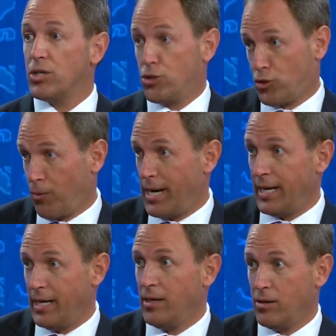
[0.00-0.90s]

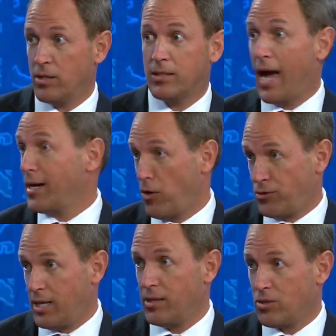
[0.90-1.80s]
screening, to
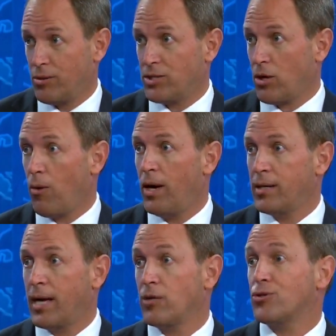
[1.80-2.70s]
diagnose it so it doesn't go
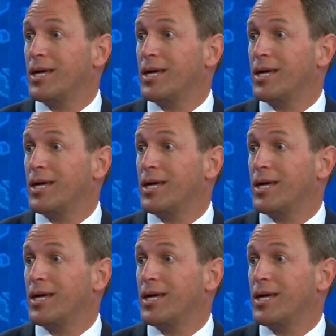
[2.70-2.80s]
undiagnosed.